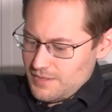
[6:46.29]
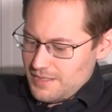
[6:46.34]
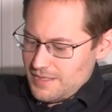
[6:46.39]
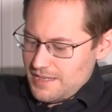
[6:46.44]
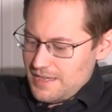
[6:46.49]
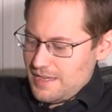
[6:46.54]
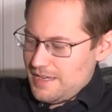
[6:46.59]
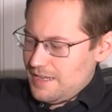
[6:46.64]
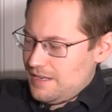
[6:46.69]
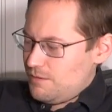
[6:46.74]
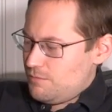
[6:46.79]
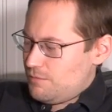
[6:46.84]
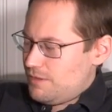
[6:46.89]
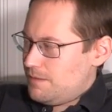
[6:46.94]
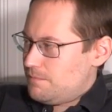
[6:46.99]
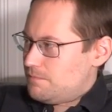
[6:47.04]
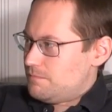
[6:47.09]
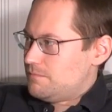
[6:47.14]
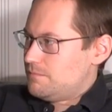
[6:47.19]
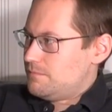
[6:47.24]
Yeah,
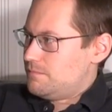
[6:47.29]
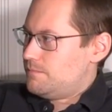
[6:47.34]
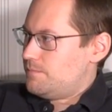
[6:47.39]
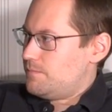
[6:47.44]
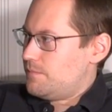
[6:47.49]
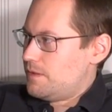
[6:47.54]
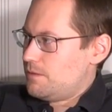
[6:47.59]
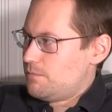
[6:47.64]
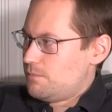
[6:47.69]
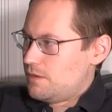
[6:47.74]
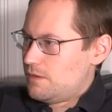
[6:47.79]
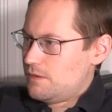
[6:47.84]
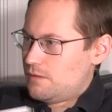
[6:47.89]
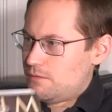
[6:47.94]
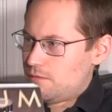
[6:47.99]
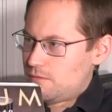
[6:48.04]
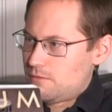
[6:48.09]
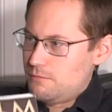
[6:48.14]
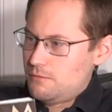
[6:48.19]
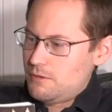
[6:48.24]
anyway, where are
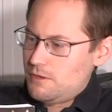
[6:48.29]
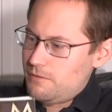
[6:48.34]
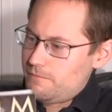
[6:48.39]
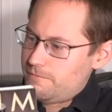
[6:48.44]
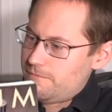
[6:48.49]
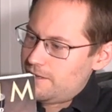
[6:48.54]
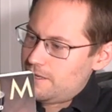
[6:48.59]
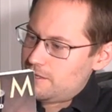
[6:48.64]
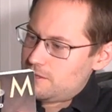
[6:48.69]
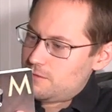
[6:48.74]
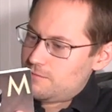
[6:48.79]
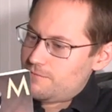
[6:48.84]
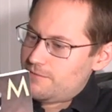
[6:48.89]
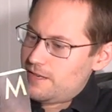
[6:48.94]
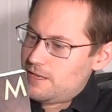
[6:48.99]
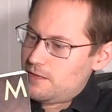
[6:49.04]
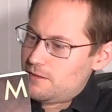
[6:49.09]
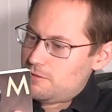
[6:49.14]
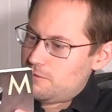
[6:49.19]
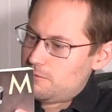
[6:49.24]
those good old-fashioned
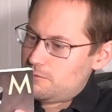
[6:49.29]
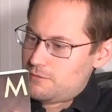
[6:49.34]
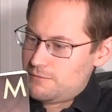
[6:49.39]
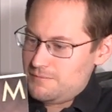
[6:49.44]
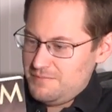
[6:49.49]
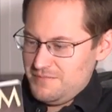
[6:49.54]
values